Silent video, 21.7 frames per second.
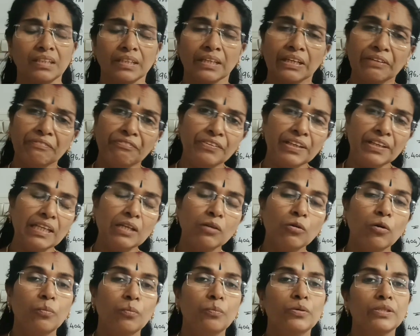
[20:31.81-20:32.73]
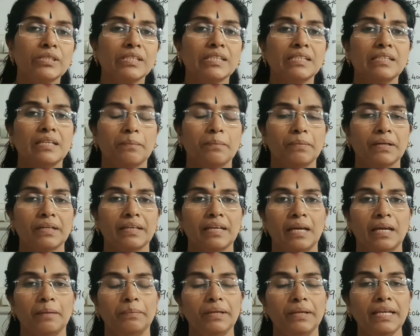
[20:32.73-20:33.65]
Every composite number
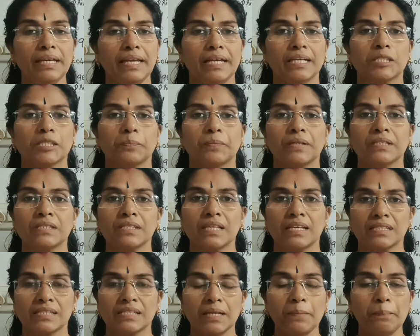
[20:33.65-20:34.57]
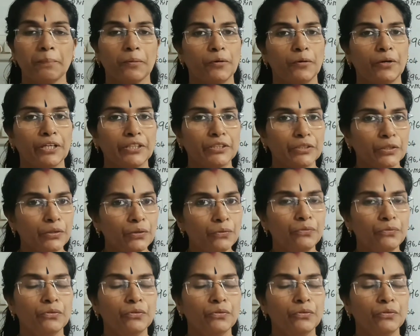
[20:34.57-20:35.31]
can be expressed as a product of